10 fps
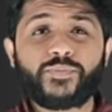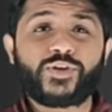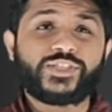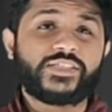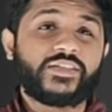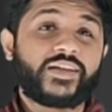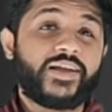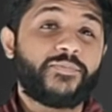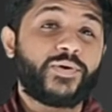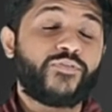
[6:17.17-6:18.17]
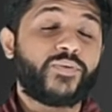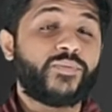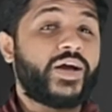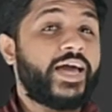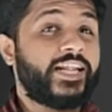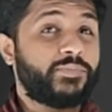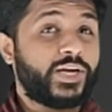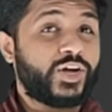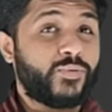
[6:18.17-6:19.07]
processor can perform arithmetic